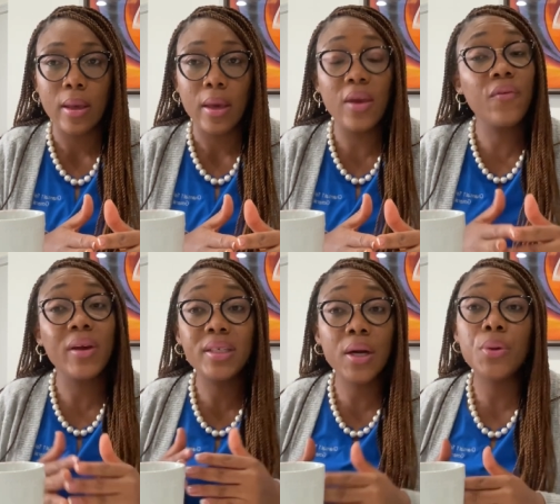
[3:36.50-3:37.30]
If
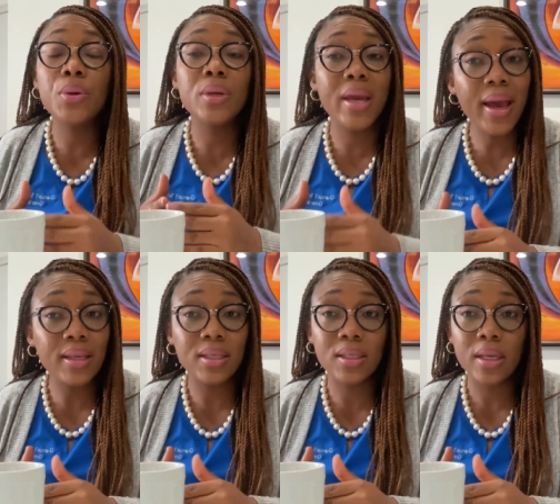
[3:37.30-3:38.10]
I tell you
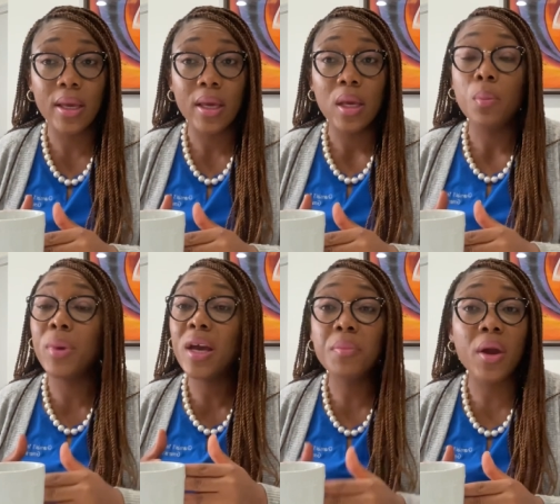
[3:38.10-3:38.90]
yes,
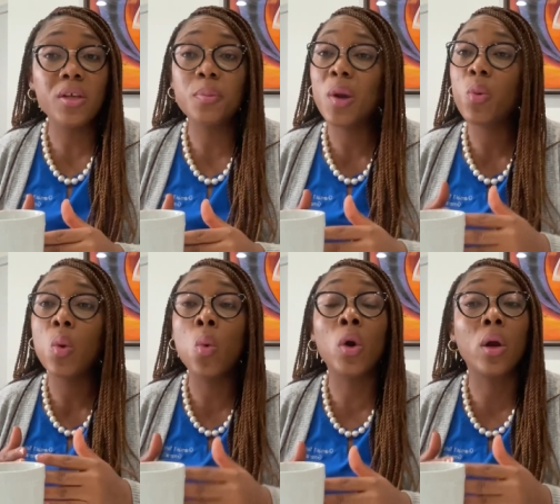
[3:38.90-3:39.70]
me and my husband, we
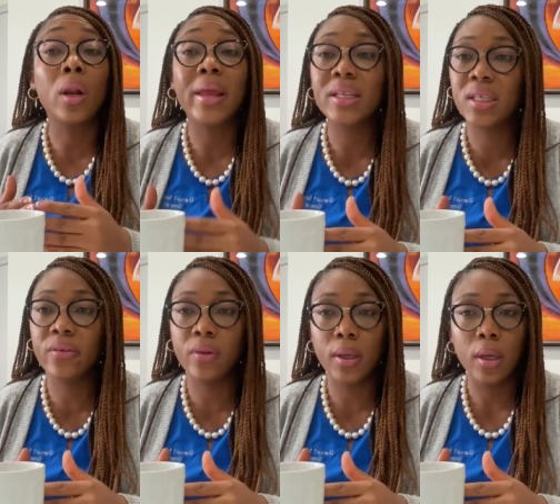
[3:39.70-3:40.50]
work
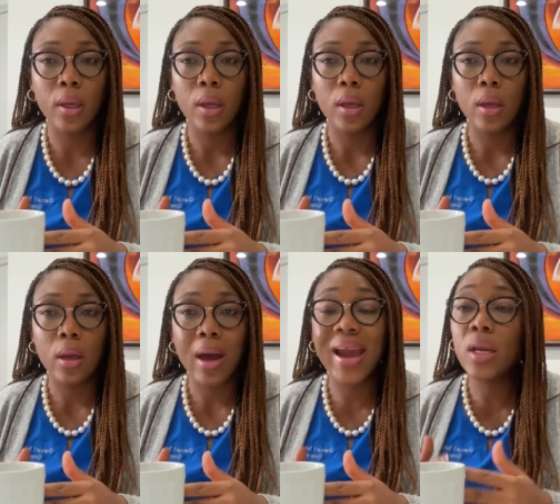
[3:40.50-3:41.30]
collectively.
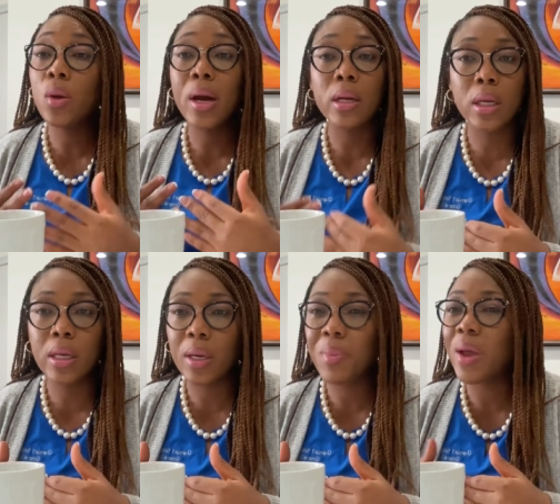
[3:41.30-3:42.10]
I know how to
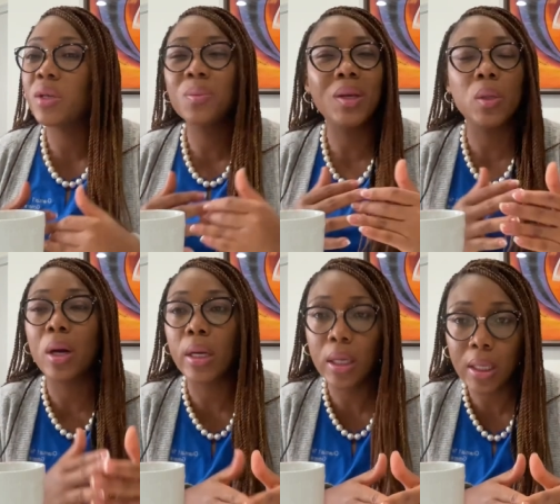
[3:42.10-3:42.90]
cook. My husband know
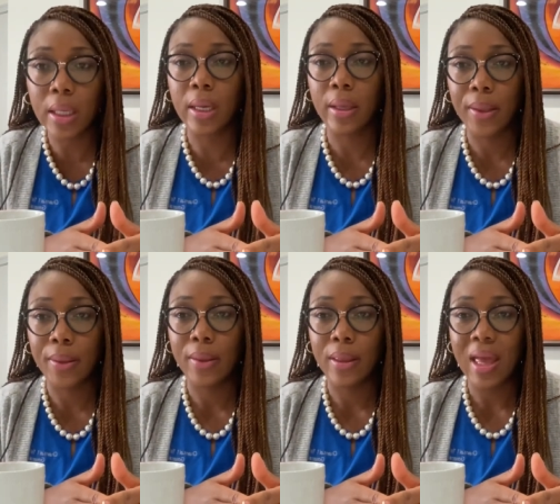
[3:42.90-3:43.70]
how to cook.
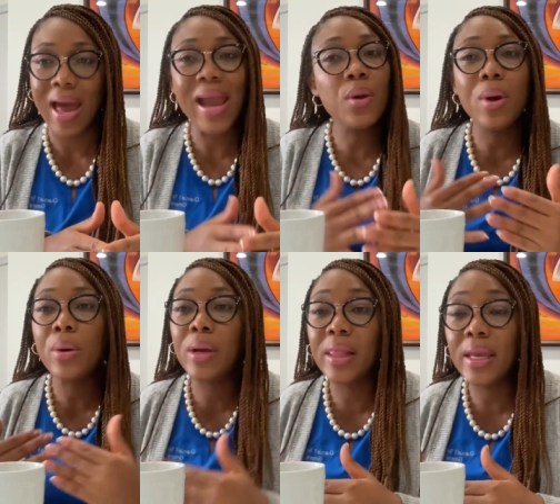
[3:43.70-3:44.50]
I know how
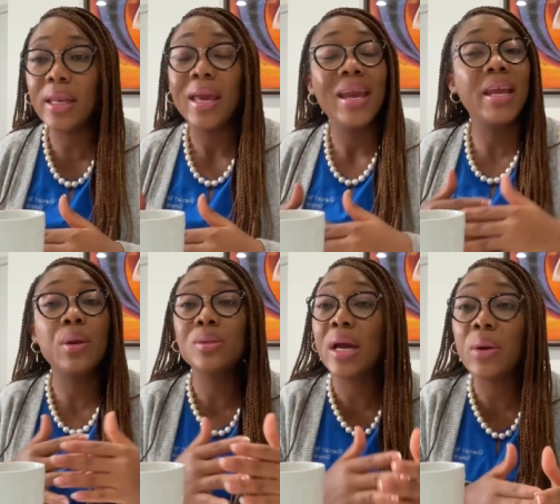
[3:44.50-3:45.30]
to clean. He
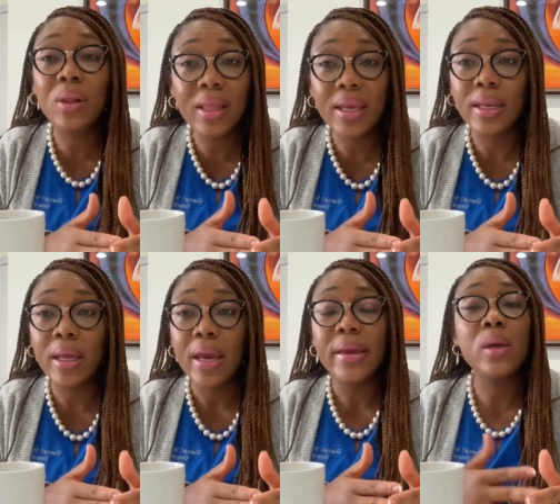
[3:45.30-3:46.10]
knows how to clean.
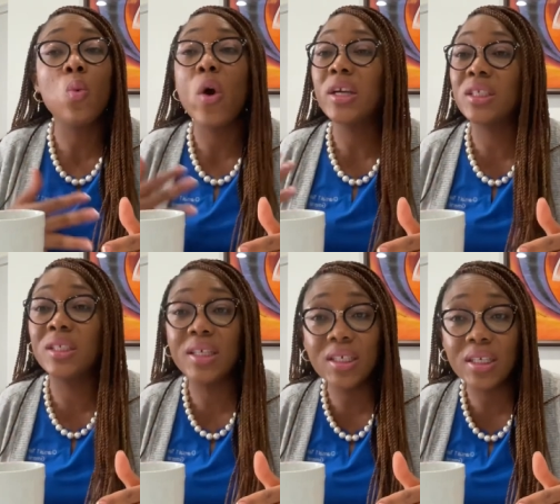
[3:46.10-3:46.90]
He wash
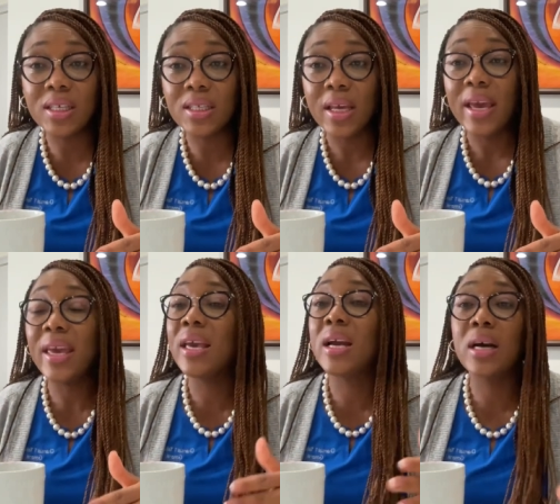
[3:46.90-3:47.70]
dishes.
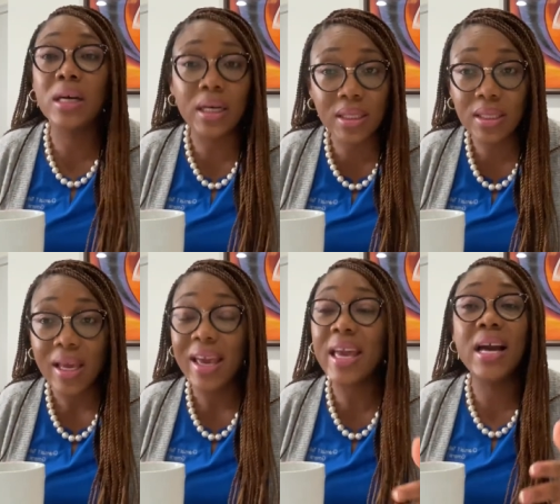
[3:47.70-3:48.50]
He cooks.
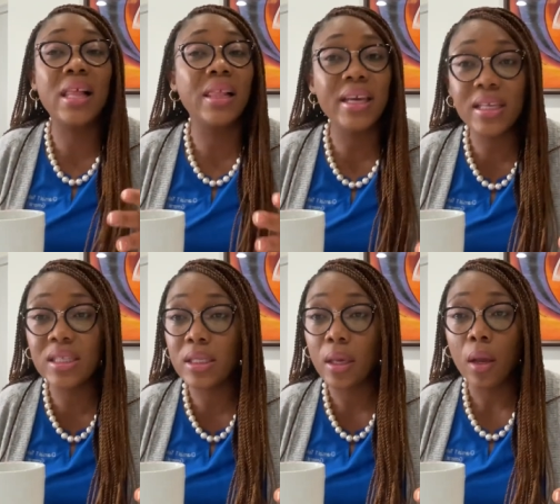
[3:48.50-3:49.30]
It
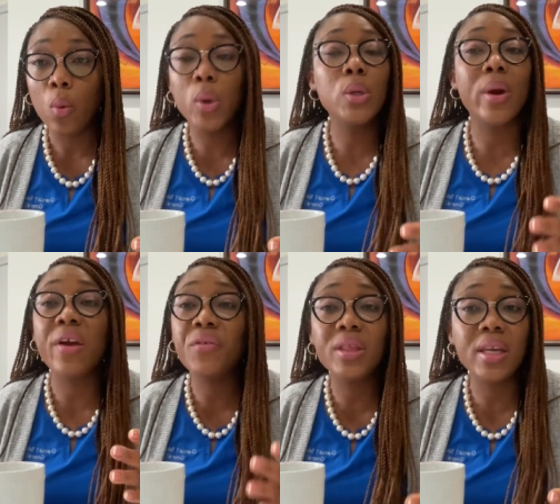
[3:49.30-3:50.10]
cleans. We do
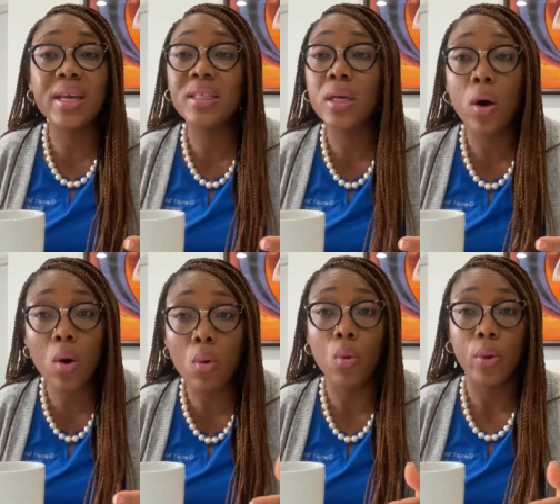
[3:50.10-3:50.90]
everything as a
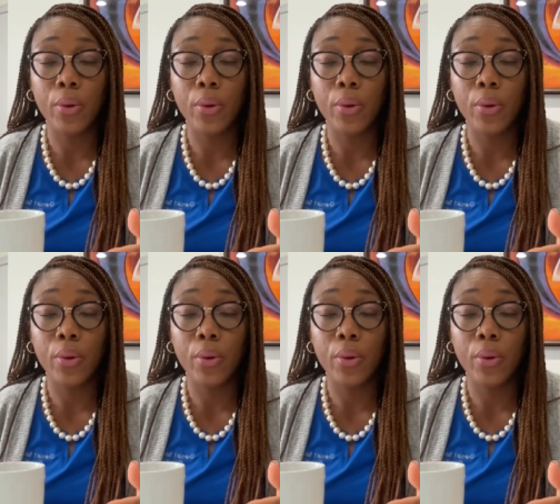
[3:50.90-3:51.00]
whole.